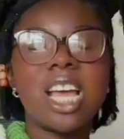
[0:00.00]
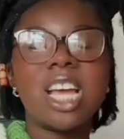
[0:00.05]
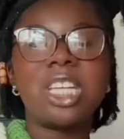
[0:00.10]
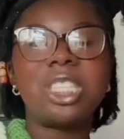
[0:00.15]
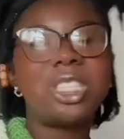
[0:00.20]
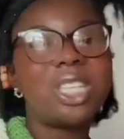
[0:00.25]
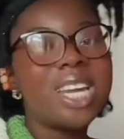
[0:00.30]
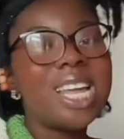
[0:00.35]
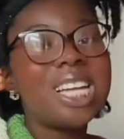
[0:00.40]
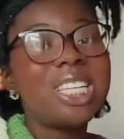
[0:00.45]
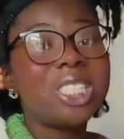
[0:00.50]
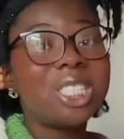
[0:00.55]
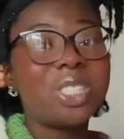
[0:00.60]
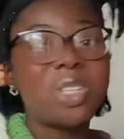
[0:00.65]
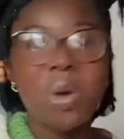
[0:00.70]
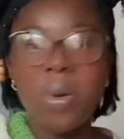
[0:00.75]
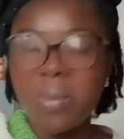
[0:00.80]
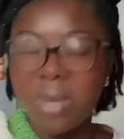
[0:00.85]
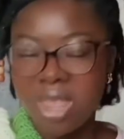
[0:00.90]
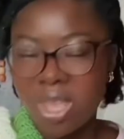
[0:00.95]
She literally
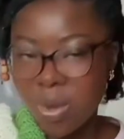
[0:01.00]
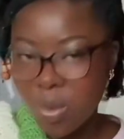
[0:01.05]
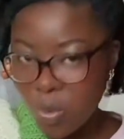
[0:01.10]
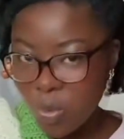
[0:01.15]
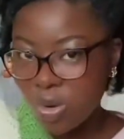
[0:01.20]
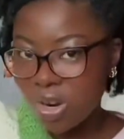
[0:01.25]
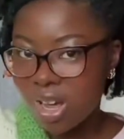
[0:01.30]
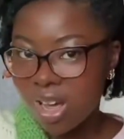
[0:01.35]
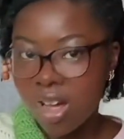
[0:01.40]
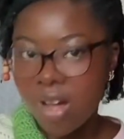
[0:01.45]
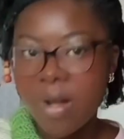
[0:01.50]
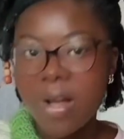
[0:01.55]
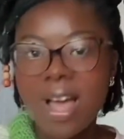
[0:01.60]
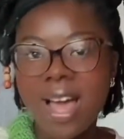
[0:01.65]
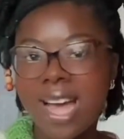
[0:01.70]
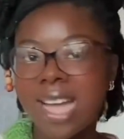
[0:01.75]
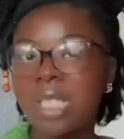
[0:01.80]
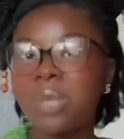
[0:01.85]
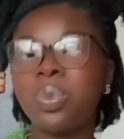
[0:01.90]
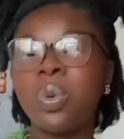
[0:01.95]
told me the order
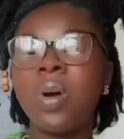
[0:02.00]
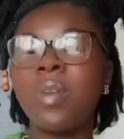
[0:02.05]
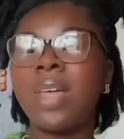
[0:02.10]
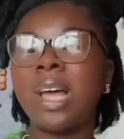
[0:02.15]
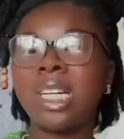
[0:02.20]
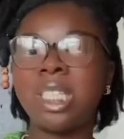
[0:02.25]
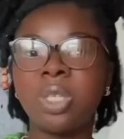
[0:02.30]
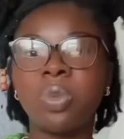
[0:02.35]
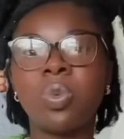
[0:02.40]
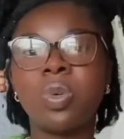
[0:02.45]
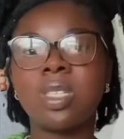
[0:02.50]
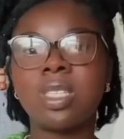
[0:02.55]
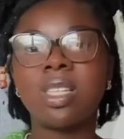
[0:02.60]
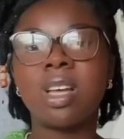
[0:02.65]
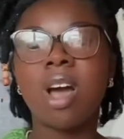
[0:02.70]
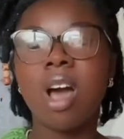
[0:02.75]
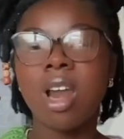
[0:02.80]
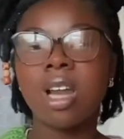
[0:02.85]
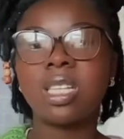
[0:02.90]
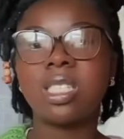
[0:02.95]
as well, that she wants the
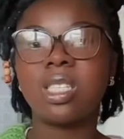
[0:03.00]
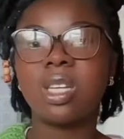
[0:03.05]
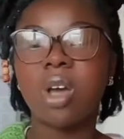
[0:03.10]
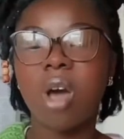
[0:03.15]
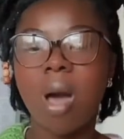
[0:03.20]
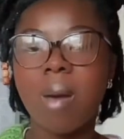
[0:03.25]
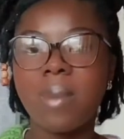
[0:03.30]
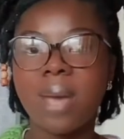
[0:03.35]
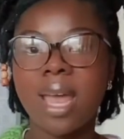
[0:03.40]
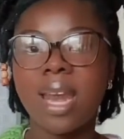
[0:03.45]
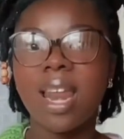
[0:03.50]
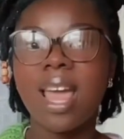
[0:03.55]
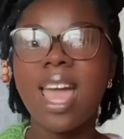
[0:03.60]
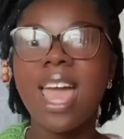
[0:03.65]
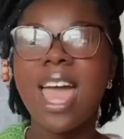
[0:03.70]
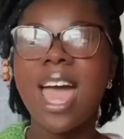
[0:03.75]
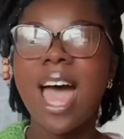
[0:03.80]
colors to come in,